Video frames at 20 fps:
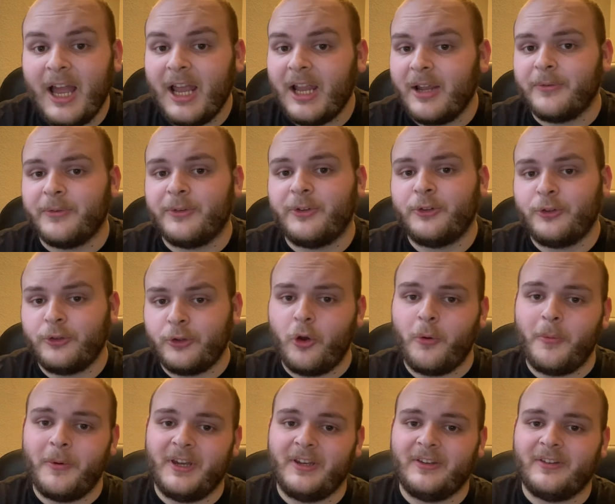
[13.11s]
I have
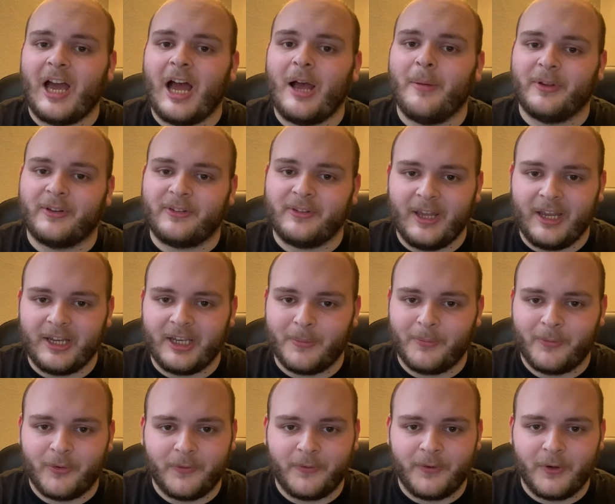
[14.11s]
so many topics lined
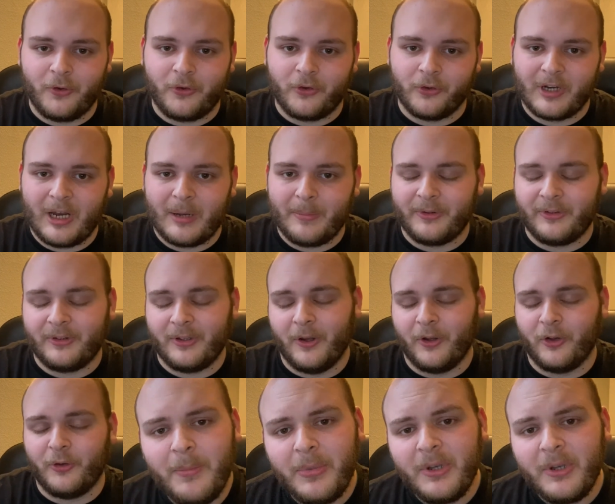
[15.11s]
up for future episodes,